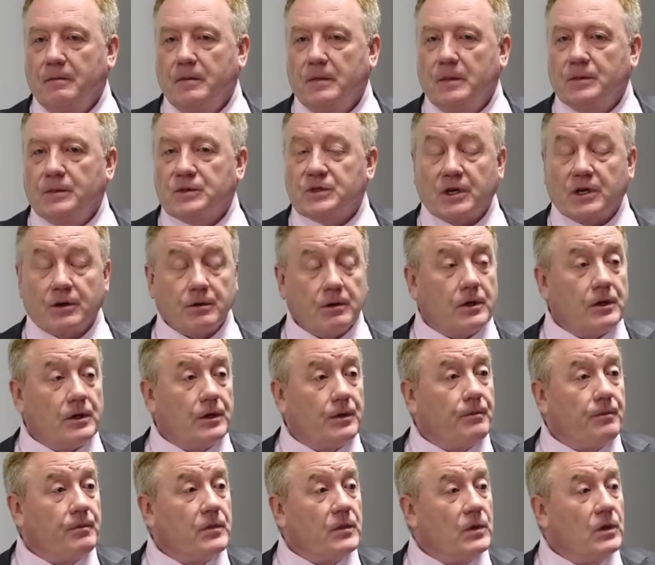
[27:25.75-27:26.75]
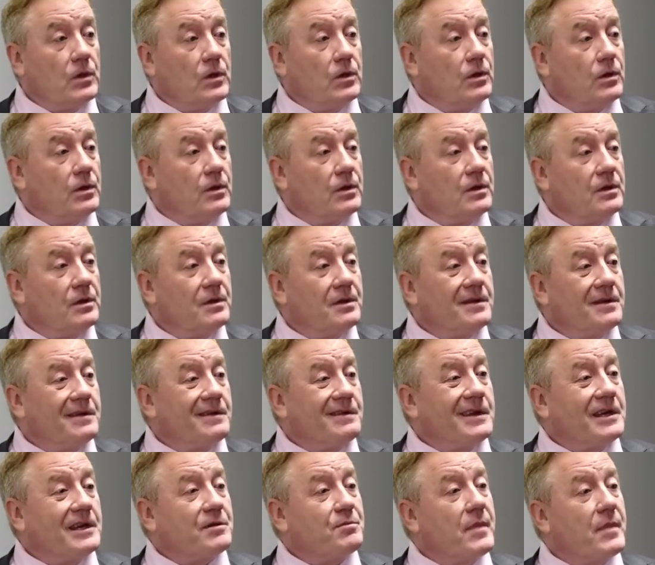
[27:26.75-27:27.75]
So
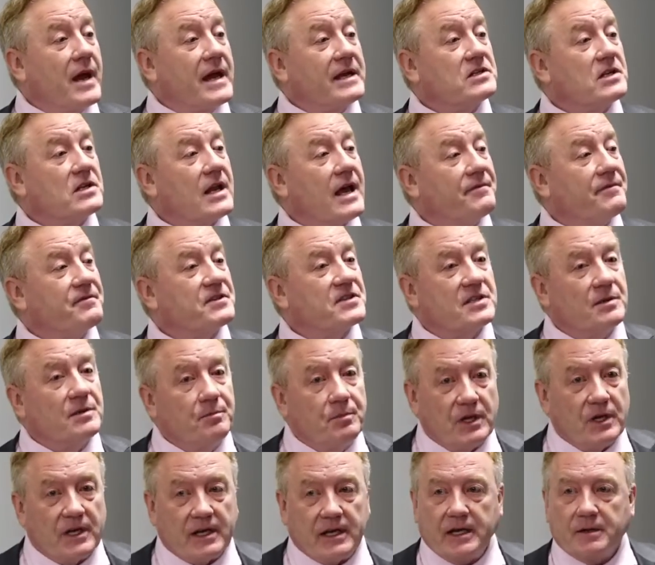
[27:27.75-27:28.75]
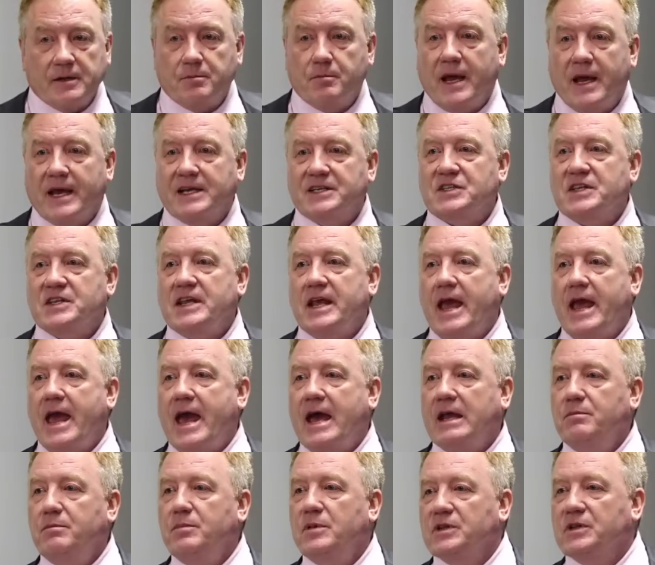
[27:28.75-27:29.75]
it makes life simpler. It makes the
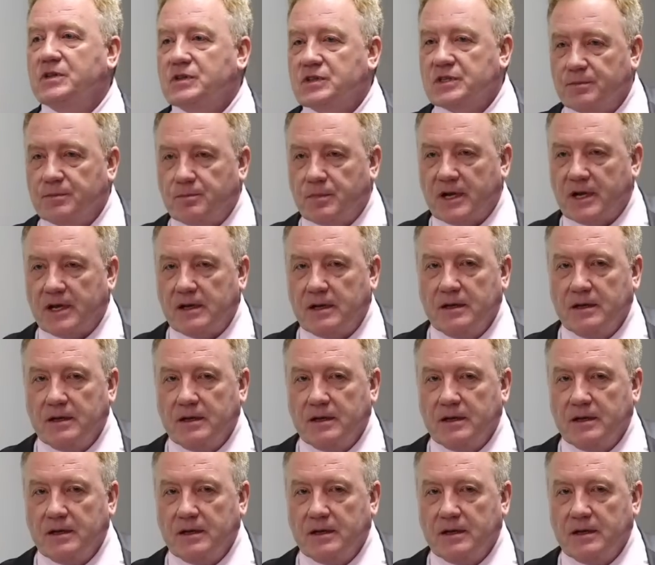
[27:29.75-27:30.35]
admin simpler